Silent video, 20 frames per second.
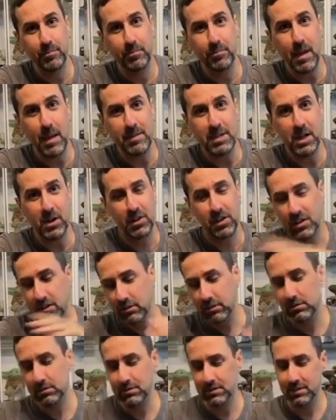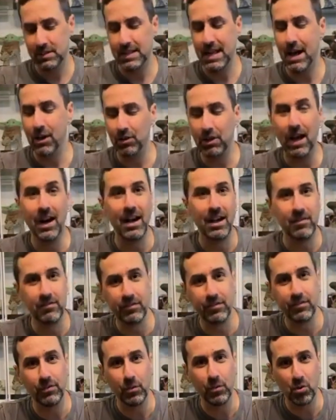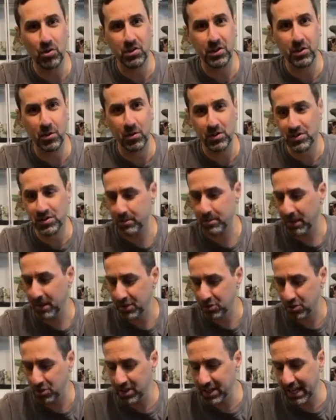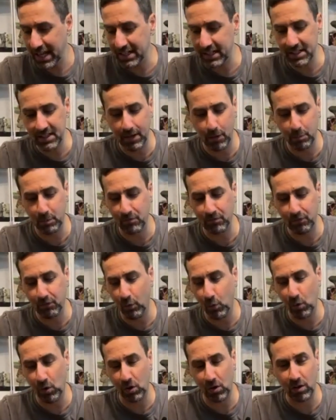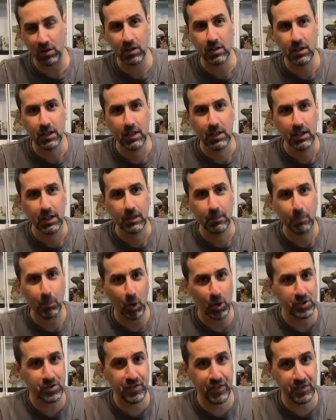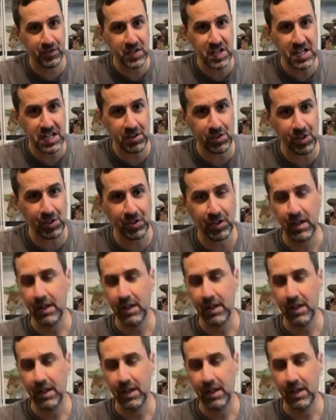Baby Yoda, now live, order yours. Make sure you get in there before March 15th.